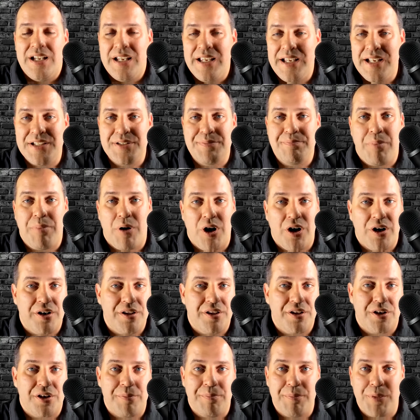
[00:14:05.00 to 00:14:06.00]
it's part of
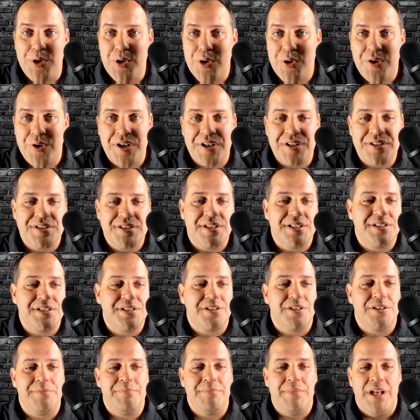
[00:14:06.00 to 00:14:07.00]
the commuter rail
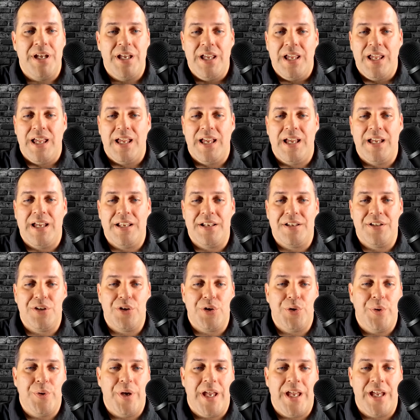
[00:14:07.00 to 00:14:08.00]
system, and
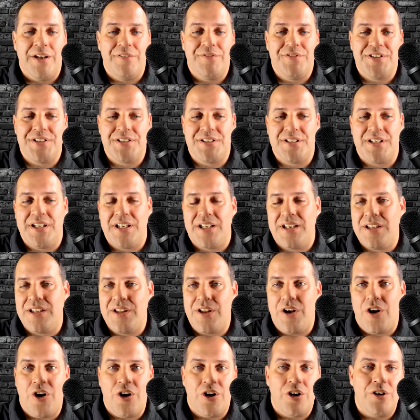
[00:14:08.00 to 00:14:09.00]
you have just like
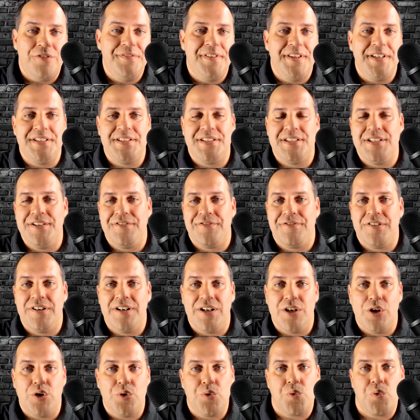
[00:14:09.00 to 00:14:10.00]
all of these
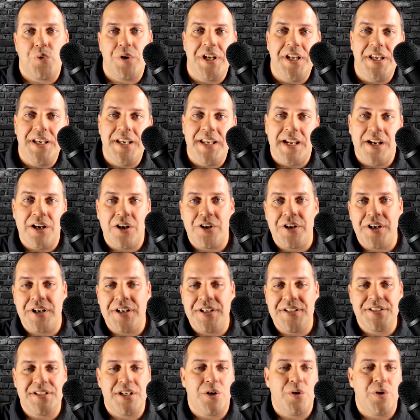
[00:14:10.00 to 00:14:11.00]
different green
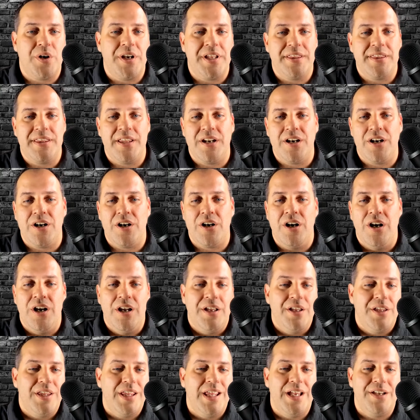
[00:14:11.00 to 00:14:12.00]
areas that are right there.
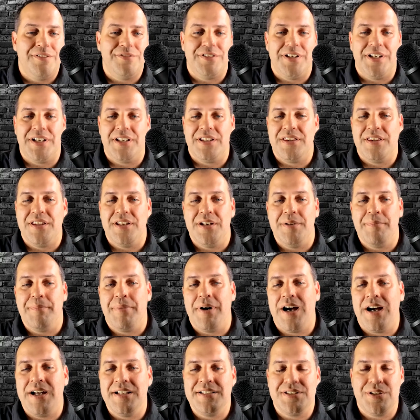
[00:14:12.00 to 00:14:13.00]
You have like the
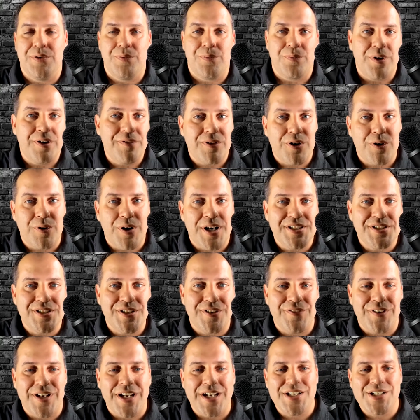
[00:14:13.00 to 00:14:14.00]
Neponset River
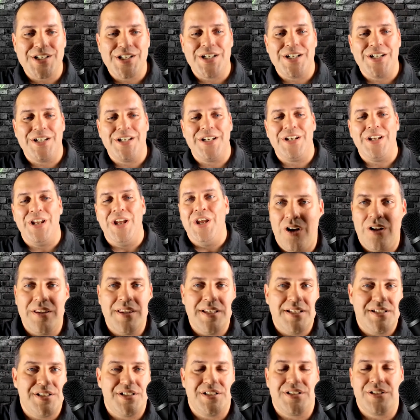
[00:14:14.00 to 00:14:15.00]
Reservation, all
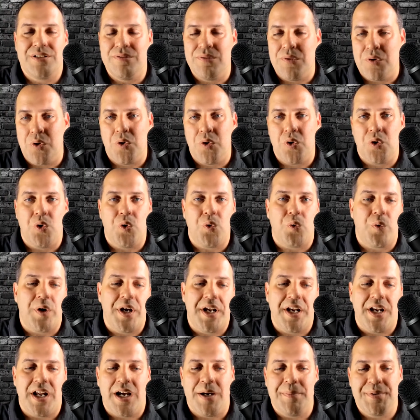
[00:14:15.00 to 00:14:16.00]
these just
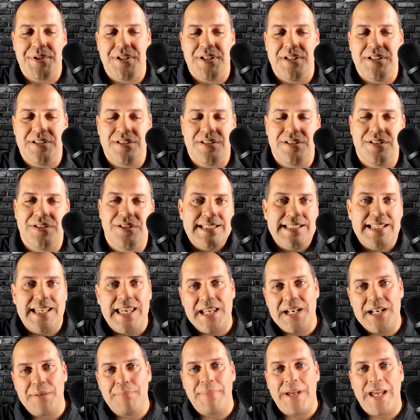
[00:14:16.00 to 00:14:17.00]
great options.
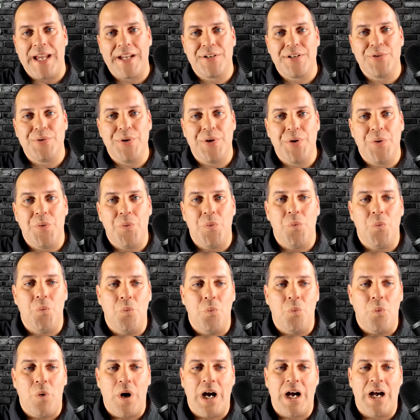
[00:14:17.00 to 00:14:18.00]
Getting back to it,
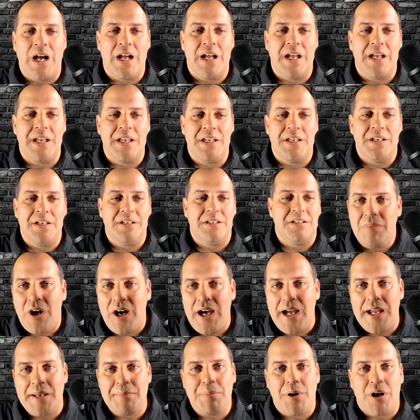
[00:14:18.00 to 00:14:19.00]
why
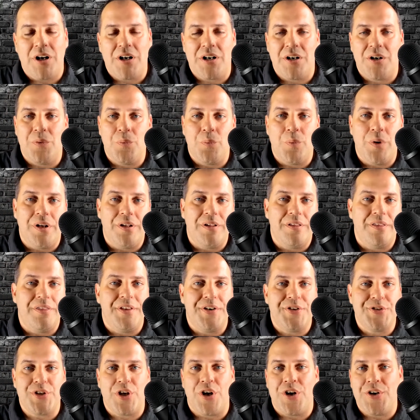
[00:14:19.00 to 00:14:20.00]
Hyde Park? Well,
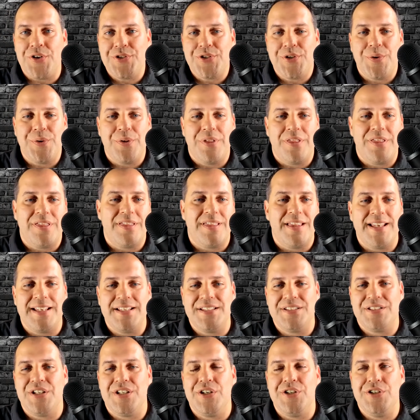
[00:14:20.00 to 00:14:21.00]
there's also
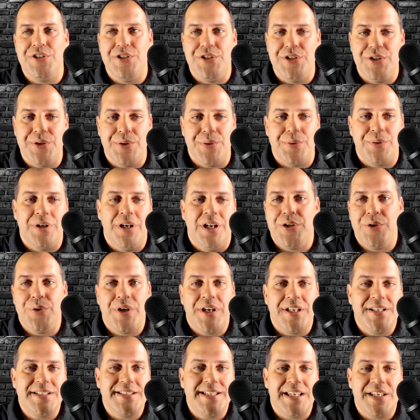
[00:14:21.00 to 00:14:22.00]
things to do. You
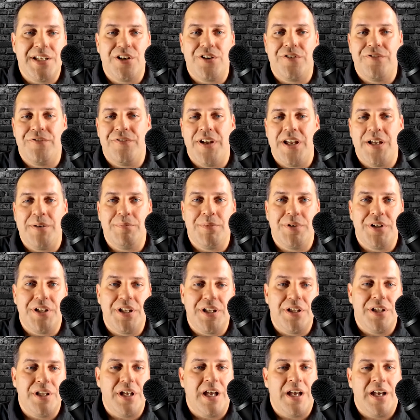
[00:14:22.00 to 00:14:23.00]
can take your
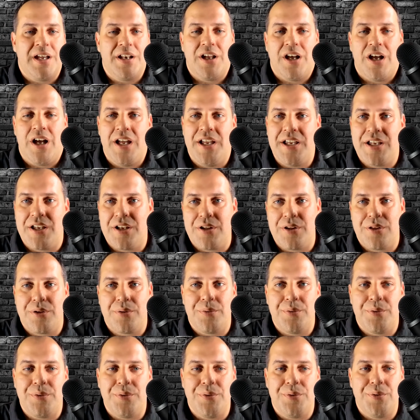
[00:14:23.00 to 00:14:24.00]
family on a hike
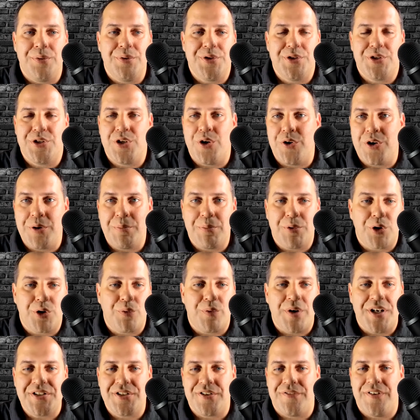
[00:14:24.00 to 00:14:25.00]
through Stony Brook
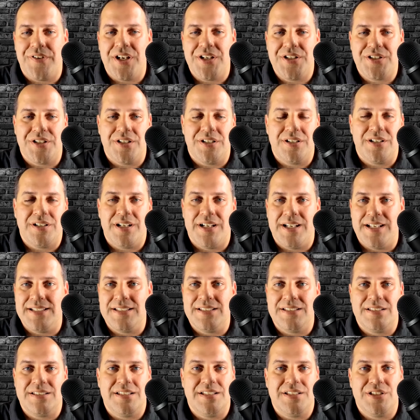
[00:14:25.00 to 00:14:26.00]
Reservation.
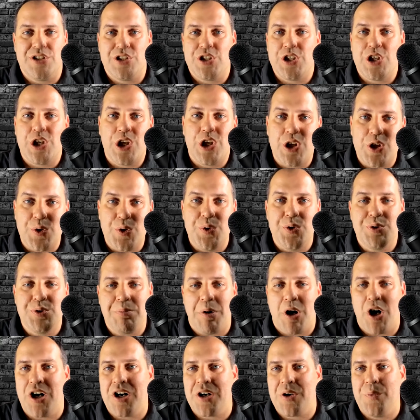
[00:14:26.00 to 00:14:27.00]
It's this huge
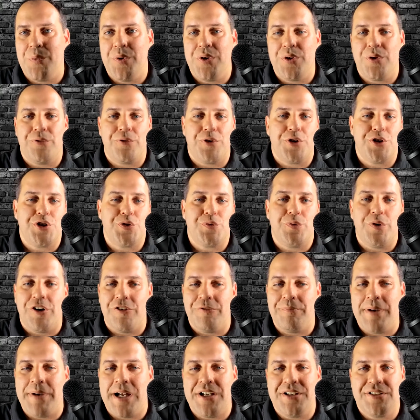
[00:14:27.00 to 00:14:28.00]
park with over
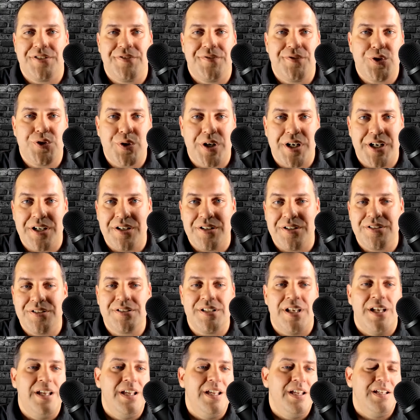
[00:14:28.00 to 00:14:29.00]
12 miles of trails.
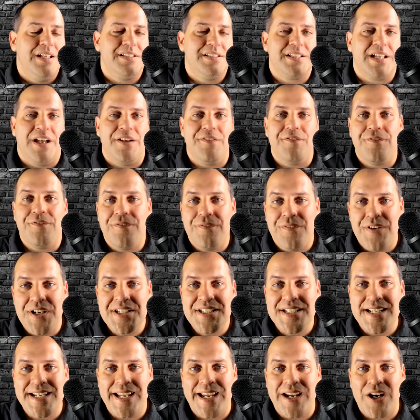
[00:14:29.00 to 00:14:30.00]
It's got
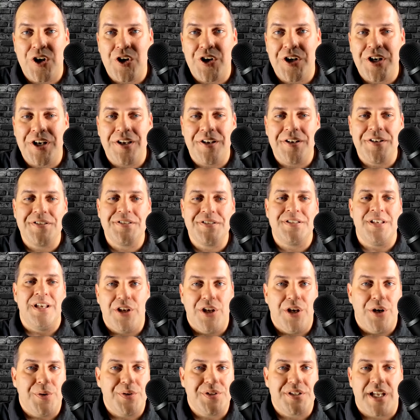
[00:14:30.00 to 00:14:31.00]
fishing areas,
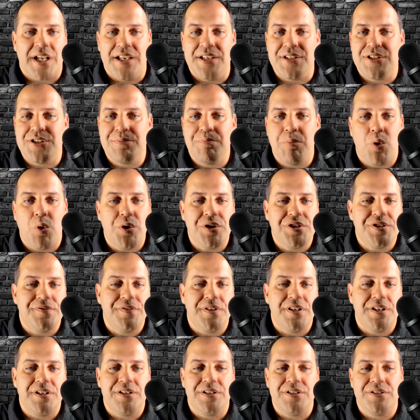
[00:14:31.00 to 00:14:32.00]
it's got sports
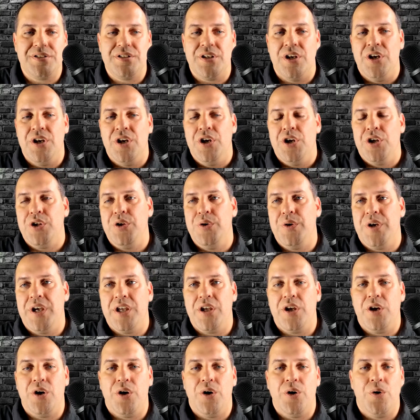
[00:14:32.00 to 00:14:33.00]
fields. You
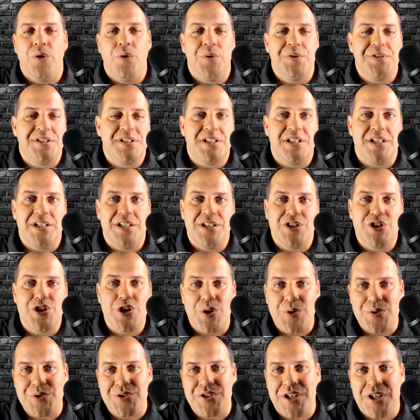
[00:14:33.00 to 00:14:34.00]
can go see
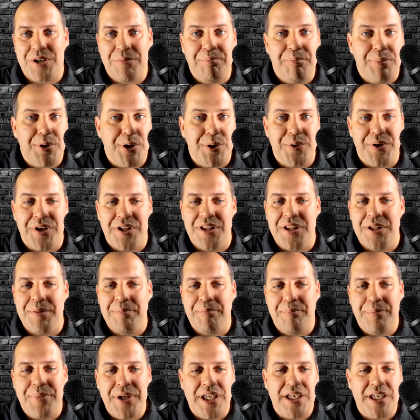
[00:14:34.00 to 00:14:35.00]
shows like Beauty and the
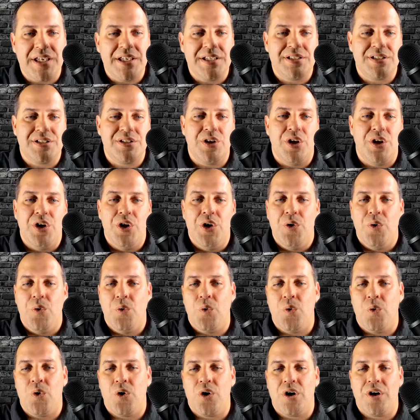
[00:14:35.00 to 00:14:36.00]
Beast,
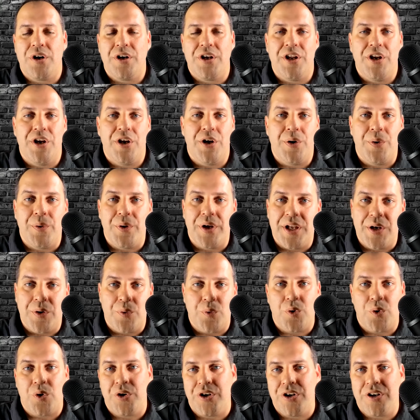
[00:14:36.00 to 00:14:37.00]
or,
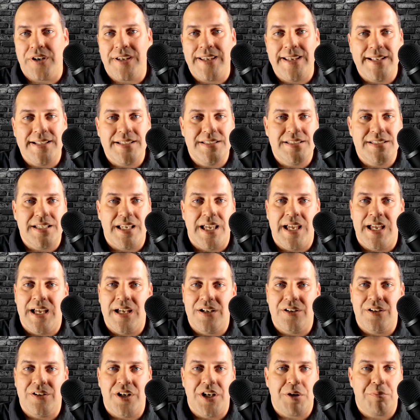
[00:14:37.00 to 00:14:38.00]
enroll your kids
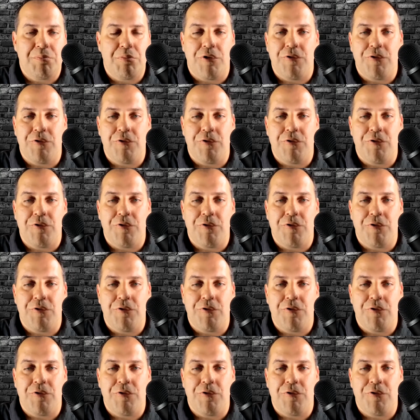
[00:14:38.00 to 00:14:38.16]
at like